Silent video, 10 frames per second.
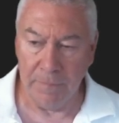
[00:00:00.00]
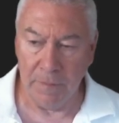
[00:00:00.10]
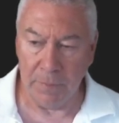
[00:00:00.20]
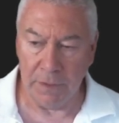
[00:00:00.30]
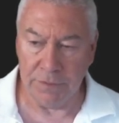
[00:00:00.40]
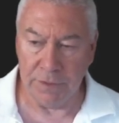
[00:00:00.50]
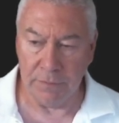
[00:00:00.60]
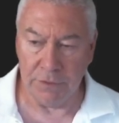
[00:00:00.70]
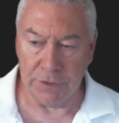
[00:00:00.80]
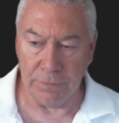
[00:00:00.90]
but instead of
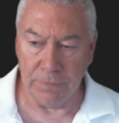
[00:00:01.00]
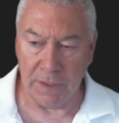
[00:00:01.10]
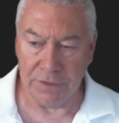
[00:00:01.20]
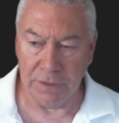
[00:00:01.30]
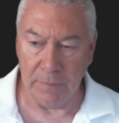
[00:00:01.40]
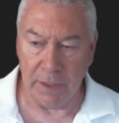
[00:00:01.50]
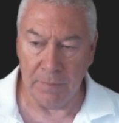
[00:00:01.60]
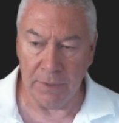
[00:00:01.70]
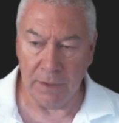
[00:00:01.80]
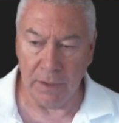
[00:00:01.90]
just a fast MA
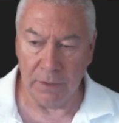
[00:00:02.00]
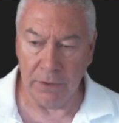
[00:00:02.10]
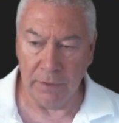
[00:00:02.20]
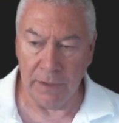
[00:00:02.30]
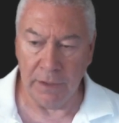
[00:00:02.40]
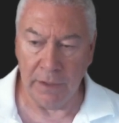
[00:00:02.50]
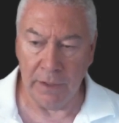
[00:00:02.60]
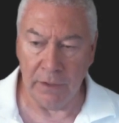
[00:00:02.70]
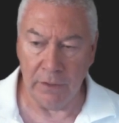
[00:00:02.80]
being calculated here,